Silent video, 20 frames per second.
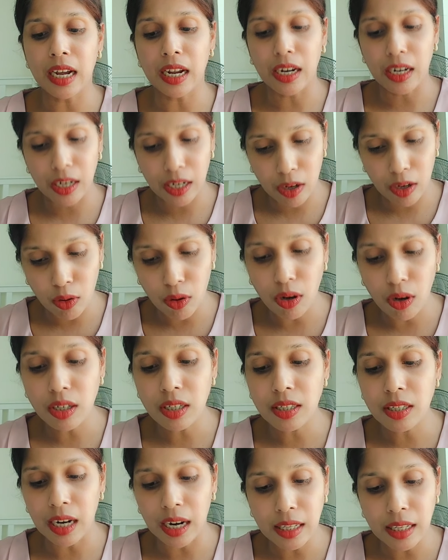
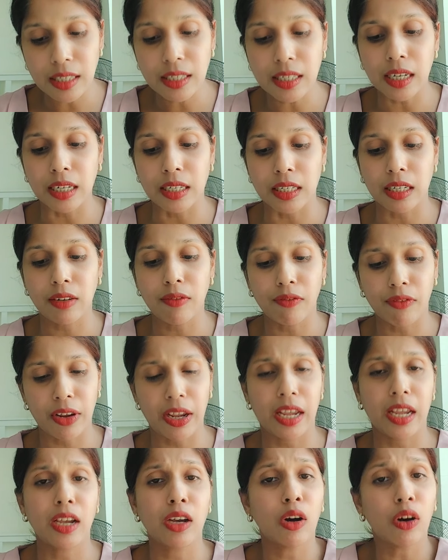not uncertain,
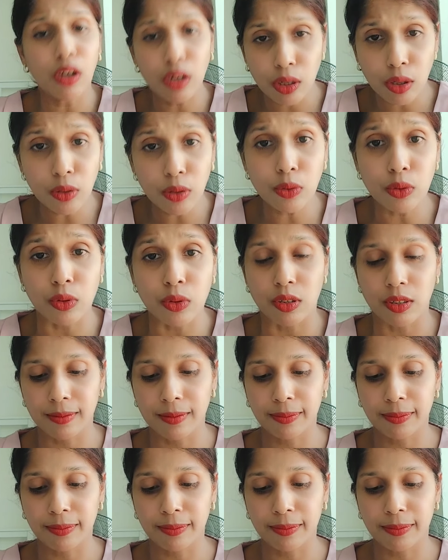vague or loose.